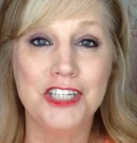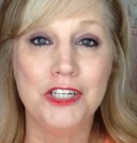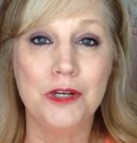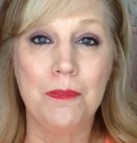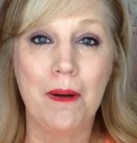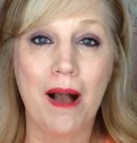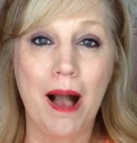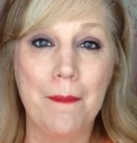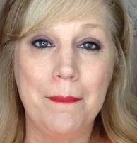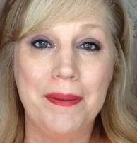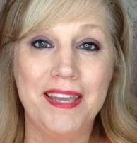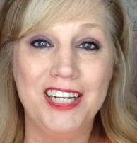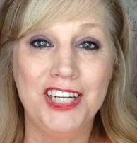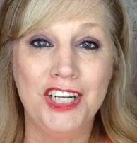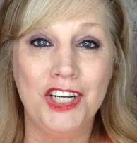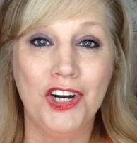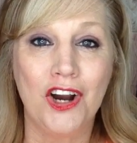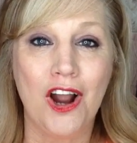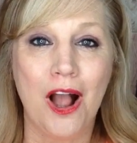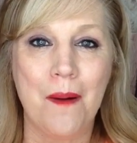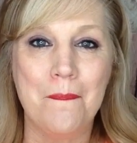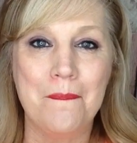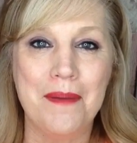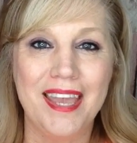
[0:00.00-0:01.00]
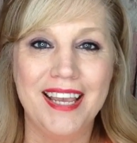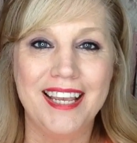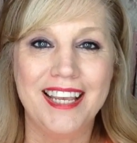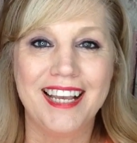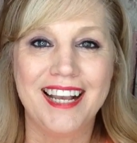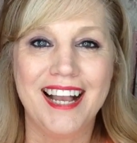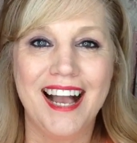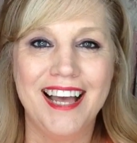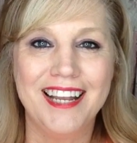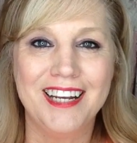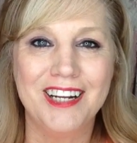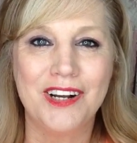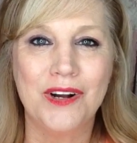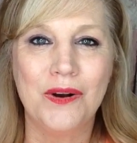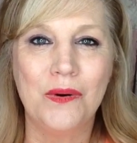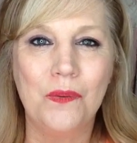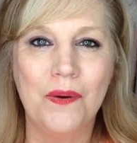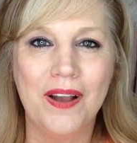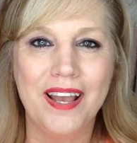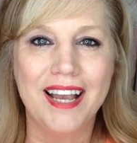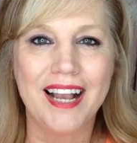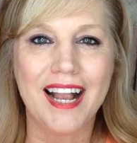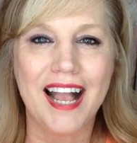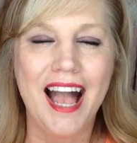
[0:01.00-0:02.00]
to pop in here. I'll make it kind of
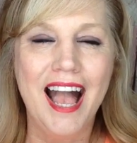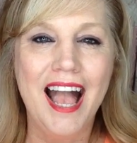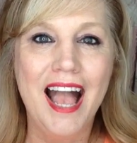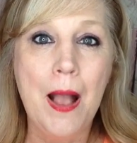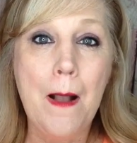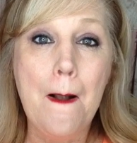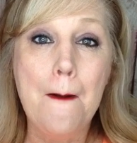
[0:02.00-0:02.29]
quick.